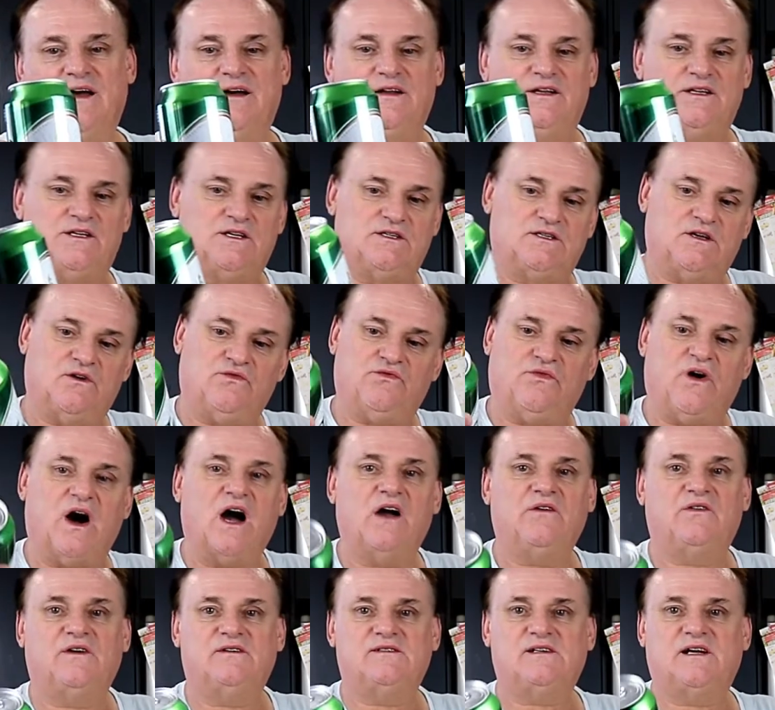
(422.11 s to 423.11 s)
This is a
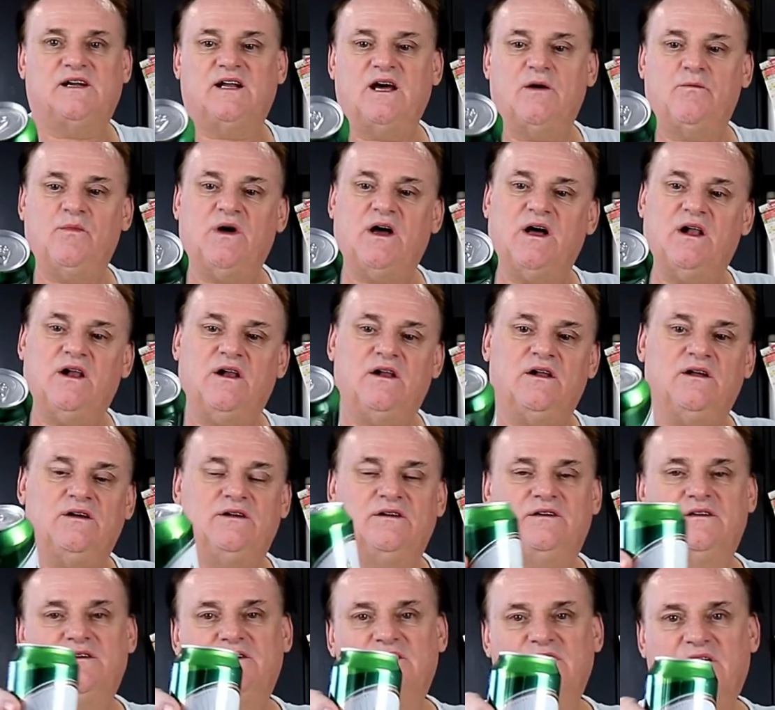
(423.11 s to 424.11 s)
500 ml
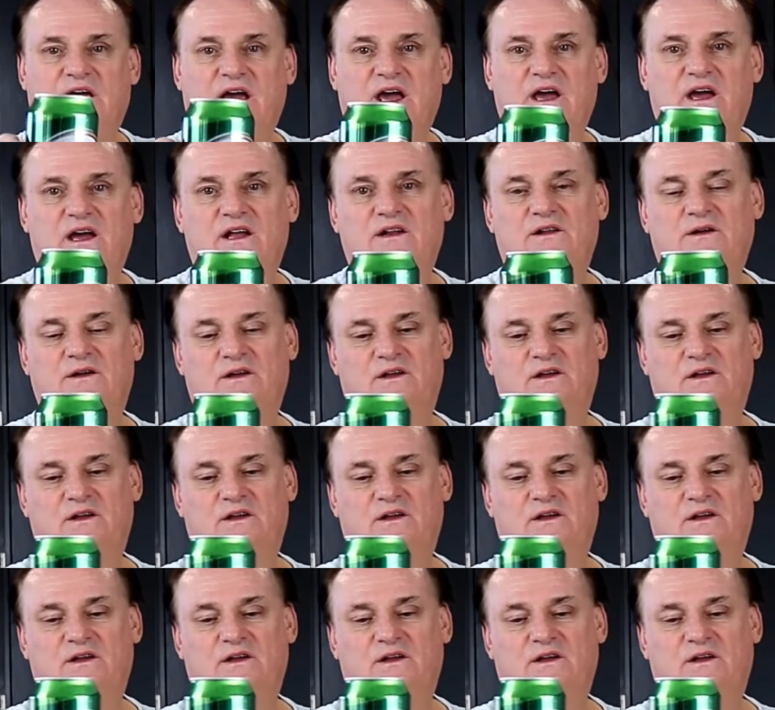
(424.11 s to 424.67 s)
can,